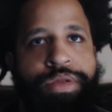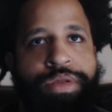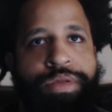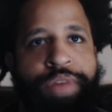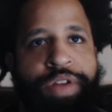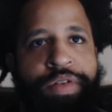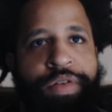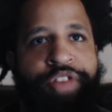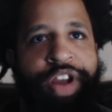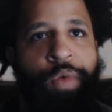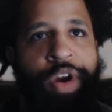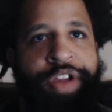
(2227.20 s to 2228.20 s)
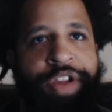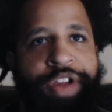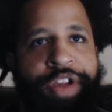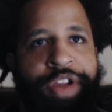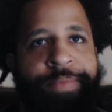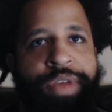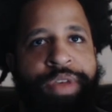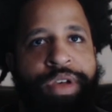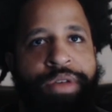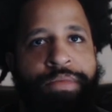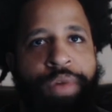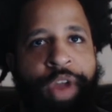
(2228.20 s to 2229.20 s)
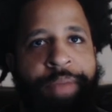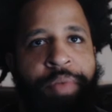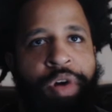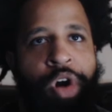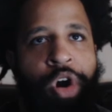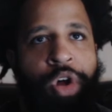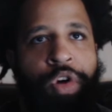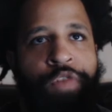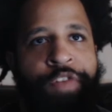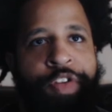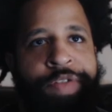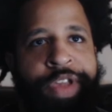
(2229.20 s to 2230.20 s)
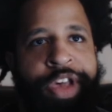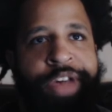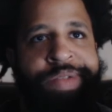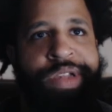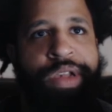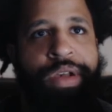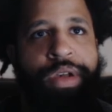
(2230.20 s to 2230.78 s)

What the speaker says: Bontorin trying to work his way up, but Ray Borg all over those hips.